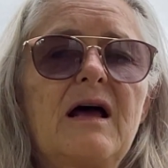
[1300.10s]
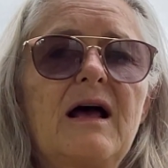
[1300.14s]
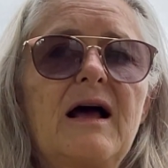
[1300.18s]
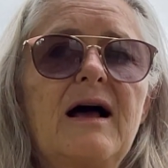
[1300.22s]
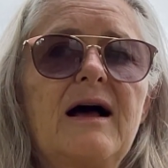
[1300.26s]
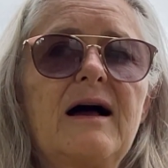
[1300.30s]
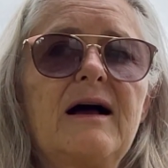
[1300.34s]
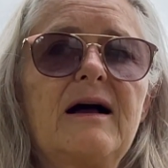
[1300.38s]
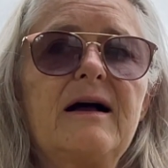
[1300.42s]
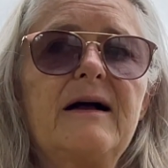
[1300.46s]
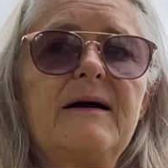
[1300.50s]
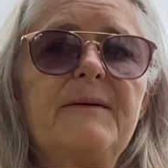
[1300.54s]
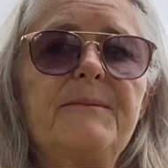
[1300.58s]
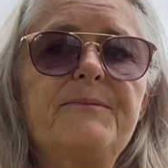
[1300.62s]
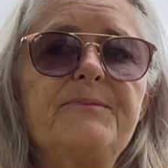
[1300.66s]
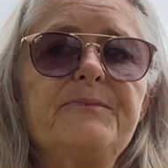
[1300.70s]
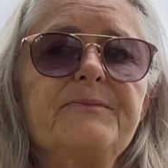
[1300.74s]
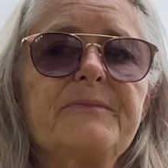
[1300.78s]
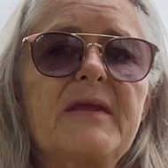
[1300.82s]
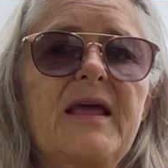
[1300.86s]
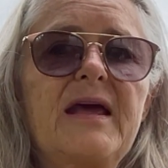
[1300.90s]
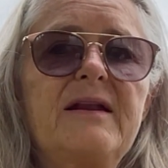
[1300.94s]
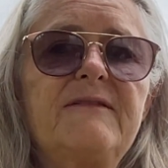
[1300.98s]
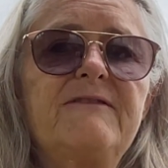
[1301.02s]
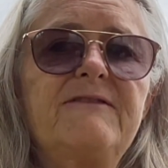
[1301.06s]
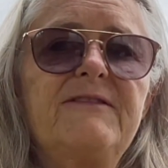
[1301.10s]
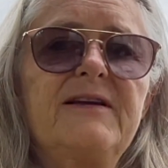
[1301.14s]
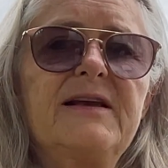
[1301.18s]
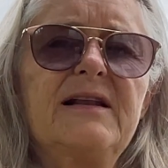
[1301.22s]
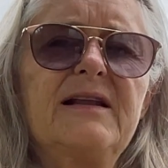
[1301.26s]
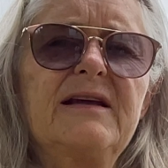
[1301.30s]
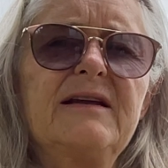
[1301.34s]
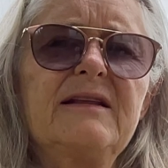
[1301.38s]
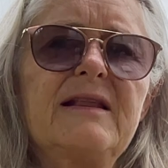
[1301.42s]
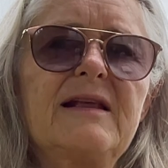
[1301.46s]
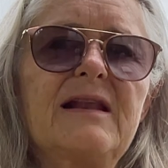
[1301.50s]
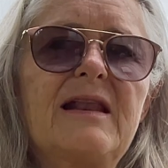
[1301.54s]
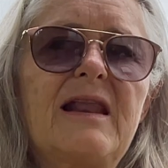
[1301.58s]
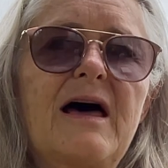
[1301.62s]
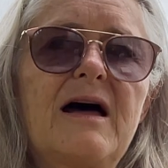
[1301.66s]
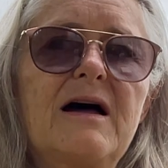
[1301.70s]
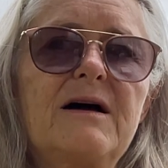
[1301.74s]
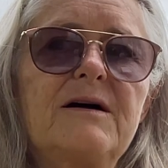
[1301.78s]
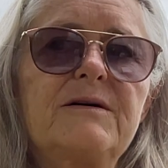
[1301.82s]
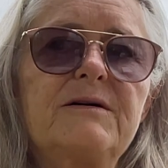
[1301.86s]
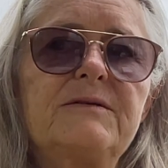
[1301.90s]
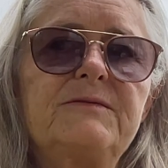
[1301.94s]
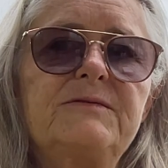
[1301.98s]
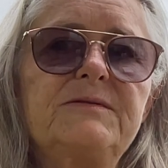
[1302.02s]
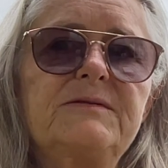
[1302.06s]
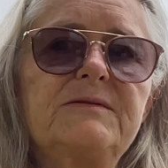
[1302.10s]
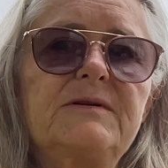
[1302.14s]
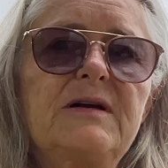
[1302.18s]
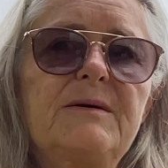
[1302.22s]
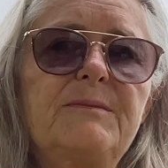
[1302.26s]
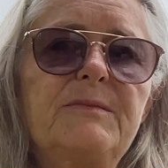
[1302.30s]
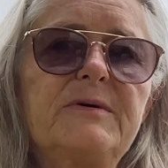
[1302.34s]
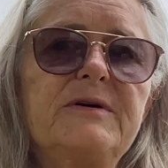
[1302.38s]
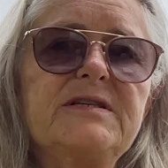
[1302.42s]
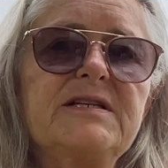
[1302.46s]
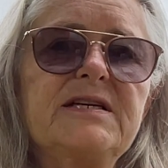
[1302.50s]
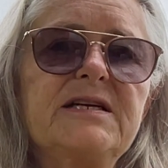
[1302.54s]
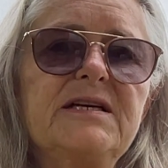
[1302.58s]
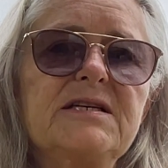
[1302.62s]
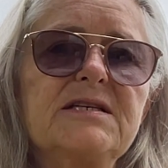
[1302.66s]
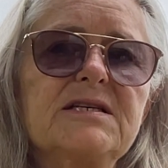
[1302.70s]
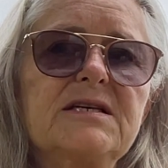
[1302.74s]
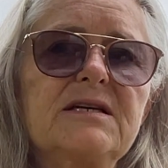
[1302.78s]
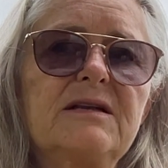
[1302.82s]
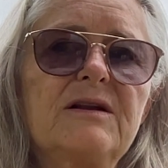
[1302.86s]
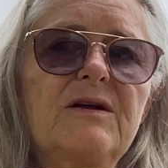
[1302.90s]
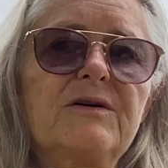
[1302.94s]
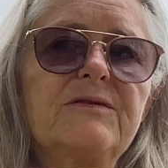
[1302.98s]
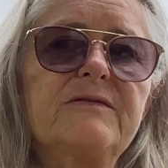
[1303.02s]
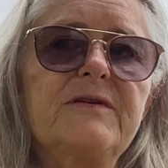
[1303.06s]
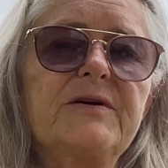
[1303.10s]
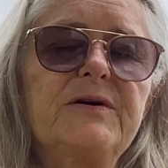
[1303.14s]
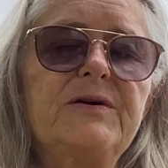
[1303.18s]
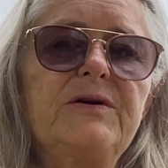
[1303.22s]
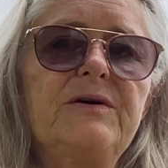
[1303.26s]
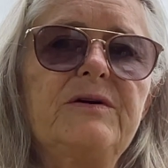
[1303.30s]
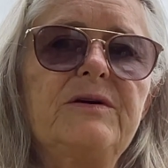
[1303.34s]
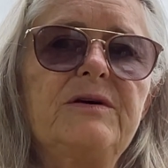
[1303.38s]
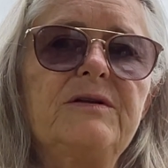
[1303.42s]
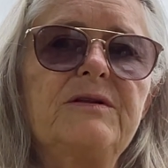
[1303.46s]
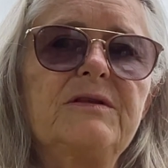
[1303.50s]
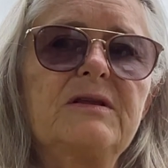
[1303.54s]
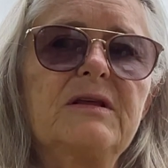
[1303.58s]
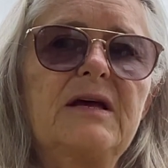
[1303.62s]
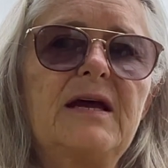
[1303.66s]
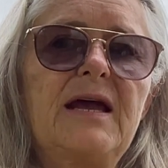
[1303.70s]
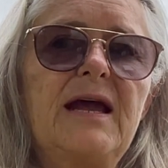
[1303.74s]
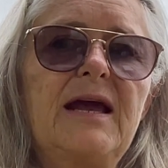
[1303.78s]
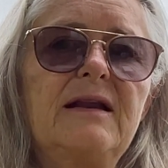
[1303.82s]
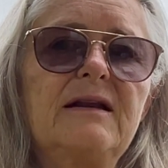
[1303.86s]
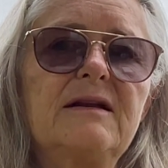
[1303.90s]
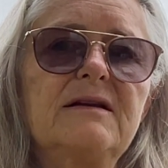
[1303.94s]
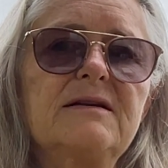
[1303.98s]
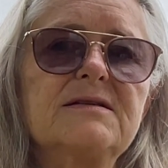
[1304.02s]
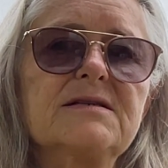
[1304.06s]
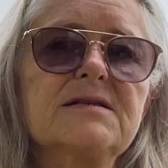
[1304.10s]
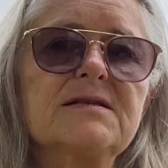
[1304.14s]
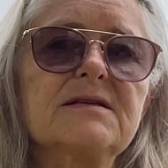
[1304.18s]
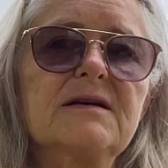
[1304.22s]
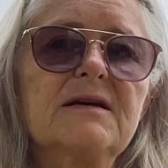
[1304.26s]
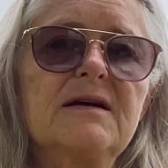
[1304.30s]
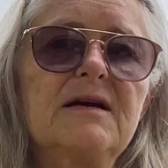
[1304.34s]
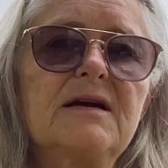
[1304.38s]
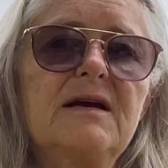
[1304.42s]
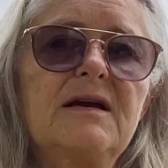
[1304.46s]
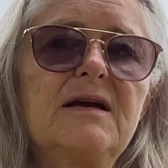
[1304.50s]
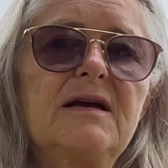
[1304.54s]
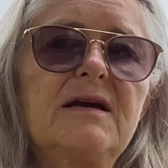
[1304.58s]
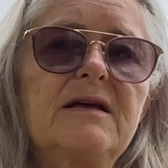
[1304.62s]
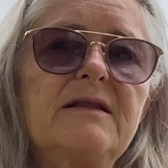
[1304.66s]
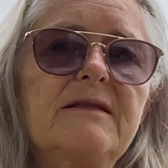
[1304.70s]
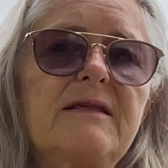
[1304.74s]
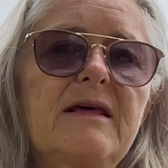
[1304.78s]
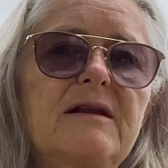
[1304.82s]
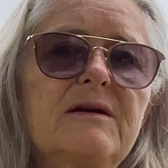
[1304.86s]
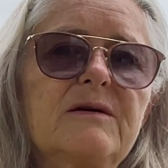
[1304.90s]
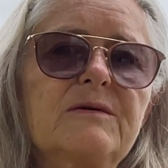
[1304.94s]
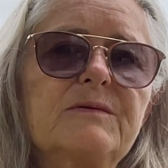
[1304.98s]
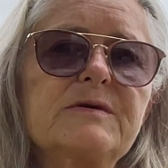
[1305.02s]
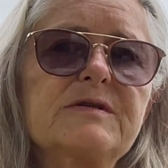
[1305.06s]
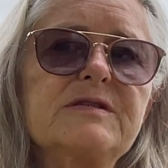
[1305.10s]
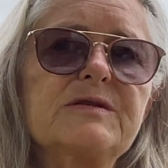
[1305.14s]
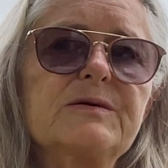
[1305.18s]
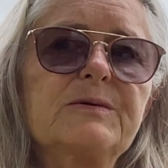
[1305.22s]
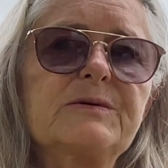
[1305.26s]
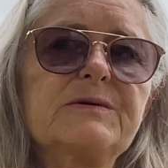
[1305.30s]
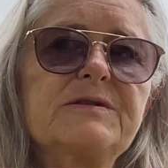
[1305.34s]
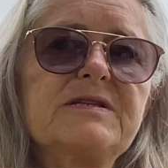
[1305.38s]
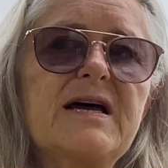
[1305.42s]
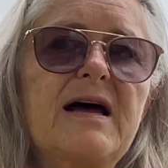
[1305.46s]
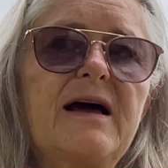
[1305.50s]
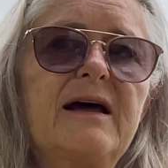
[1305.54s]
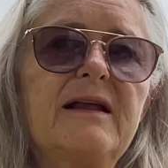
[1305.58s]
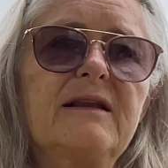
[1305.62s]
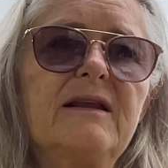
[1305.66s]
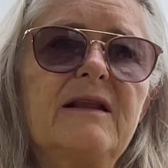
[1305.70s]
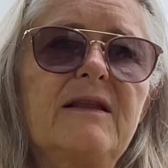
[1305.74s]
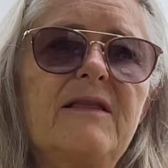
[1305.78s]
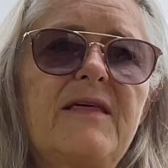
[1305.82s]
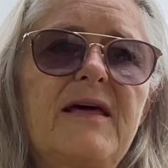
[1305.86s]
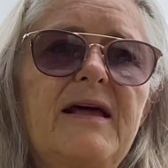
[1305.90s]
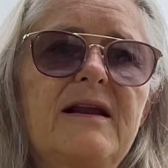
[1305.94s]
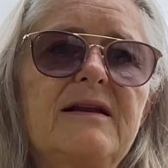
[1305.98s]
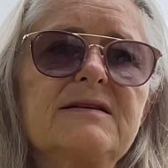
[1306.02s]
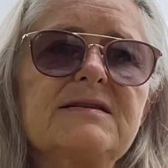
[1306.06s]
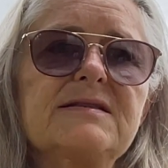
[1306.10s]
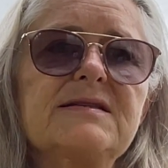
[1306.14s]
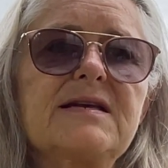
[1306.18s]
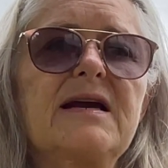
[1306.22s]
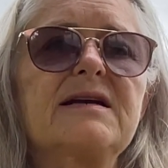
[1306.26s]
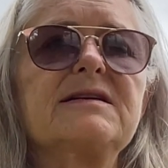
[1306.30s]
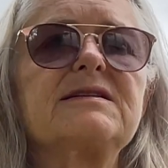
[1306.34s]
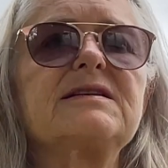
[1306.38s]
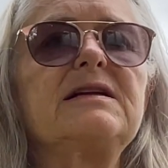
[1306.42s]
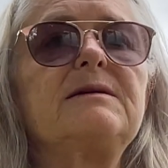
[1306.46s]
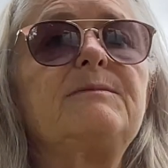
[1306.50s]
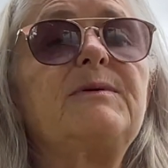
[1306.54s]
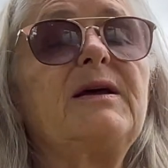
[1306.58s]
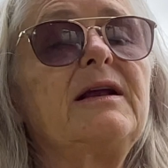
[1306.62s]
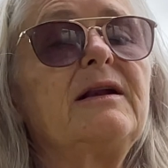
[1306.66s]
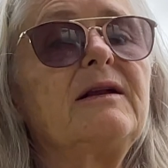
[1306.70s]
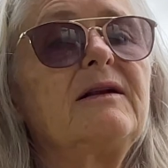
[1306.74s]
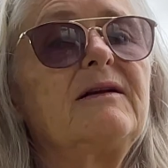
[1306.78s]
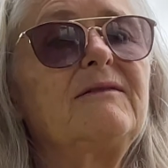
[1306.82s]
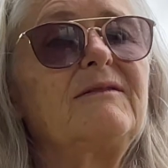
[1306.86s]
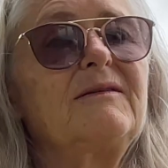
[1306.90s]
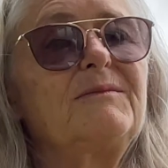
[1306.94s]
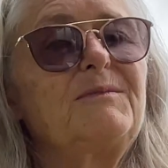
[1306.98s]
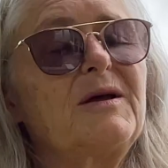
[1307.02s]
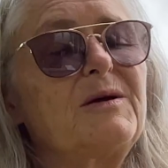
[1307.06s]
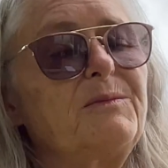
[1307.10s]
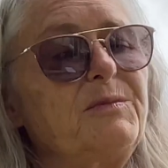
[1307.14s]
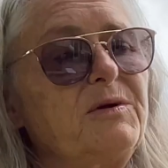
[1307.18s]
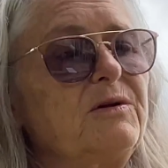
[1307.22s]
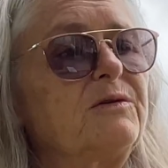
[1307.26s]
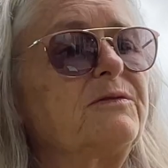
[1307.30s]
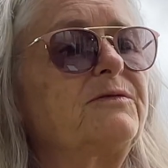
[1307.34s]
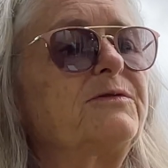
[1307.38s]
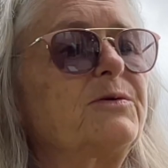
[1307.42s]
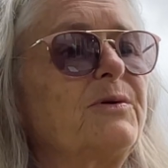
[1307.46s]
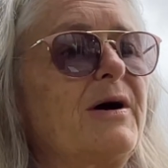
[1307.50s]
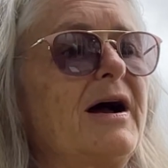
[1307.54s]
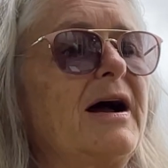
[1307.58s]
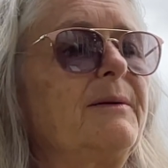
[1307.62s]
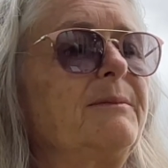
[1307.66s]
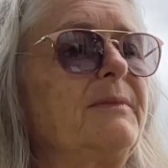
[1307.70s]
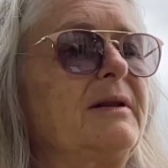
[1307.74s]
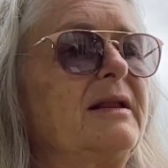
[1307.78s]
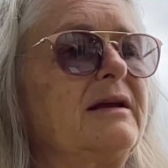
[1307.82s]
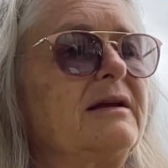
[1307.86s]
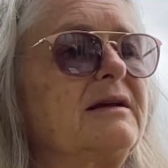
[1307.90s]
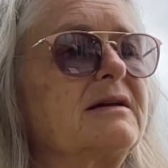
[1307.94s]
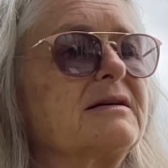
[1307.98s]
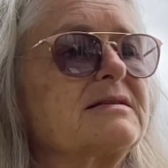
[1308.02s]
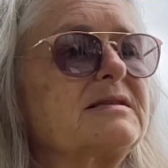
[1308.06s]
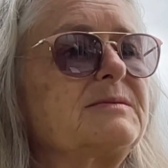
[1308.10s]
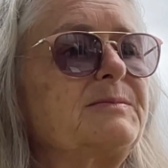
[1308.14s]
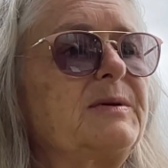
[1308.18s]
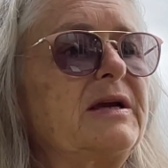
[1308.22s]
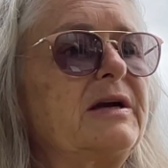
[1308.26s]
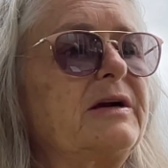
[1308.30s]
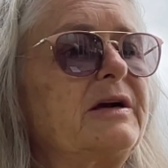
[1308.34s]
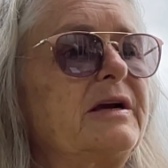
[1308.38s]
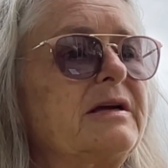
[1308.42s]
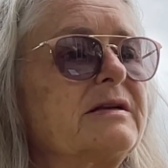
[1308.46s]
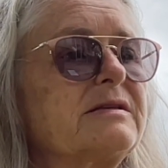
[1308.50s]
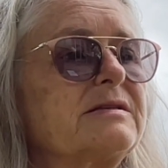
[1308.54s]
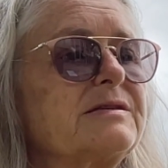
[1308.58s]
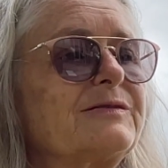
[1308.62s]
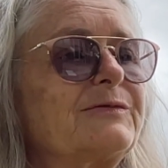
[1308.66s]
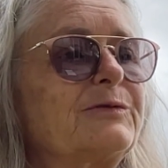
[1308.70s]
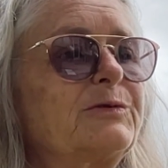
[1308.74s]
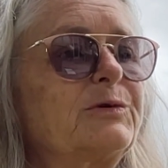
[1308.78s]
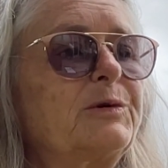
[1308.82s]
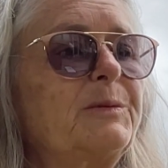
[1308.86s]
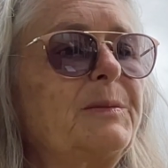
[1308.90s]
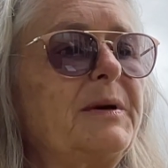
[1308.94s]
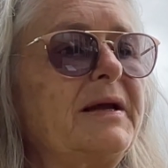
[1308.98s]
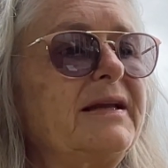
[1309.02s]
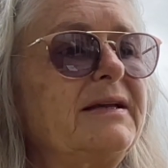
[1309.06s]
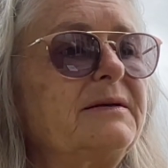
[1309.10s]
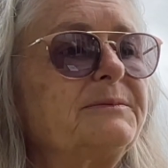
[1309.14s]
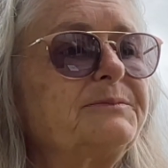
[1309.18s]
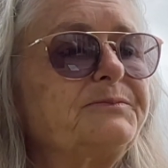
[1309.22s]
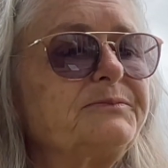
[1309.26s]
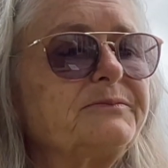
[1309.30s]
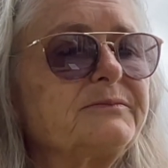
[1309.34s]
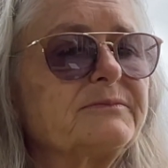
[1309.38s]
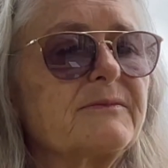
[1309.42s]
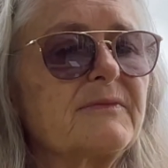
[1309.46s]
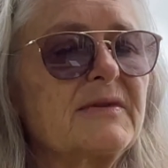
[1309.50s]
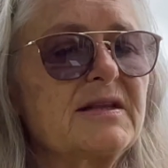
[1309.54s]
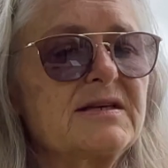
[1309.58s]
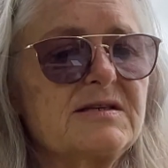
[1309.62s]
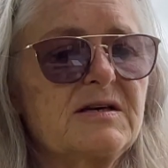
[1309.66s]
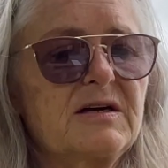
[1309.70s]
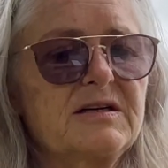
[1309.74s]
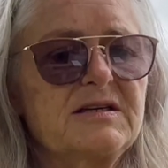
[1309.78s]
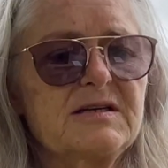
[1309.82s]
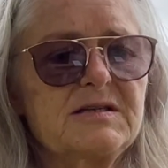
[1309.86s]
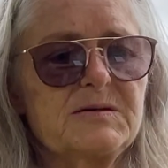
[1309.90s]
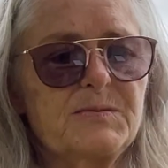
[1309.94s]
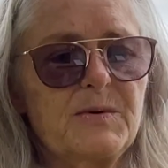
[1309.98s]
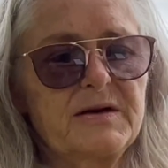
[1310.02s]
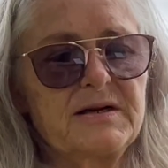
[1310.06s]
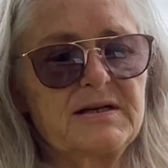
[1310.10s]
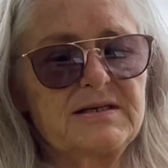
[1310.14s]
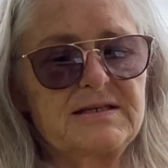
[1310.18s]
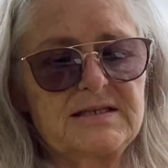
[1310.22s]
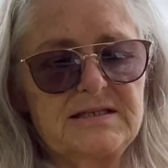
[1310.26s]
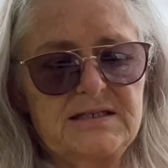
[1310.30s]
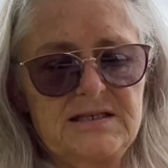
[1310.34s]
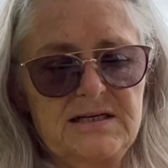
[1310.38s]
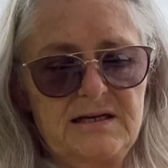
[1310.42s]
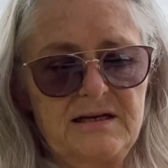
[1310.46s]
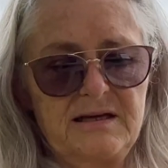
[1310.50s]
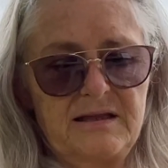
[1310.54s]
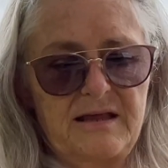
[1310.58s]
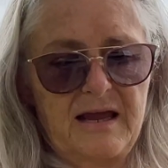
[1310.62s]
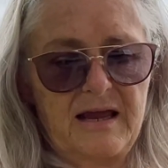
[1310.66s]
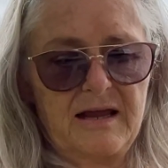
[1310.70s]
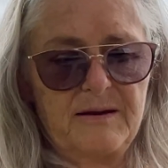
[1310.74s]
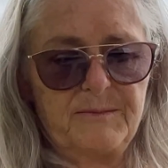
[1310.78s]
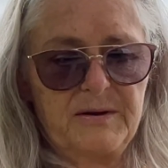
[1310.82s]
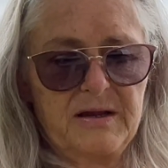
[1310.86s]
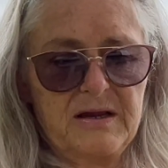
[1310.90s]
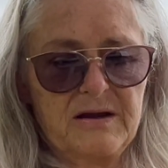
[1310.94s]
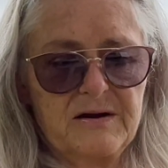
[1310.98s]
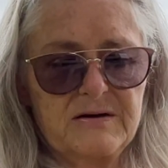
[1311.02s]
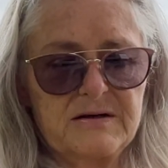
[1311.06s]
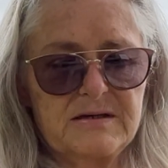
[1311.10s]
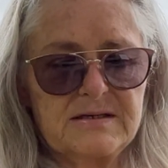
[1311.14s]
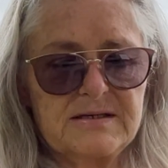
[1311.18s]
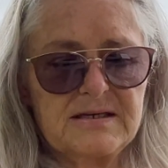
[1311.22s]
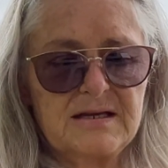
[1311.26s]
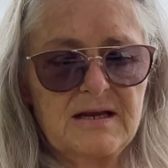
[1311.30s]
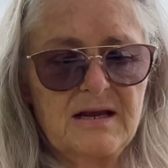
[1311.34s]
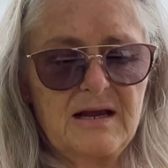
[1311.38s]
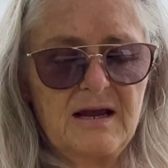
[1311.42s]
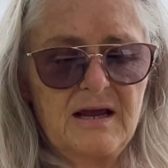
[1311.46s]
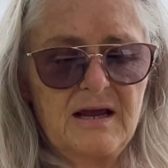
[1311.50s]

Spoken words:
and feeling the love and protection of the earth, and that it was all done, that it's actually been a beautiful, humbling experience for me. So I just wanted to share that, because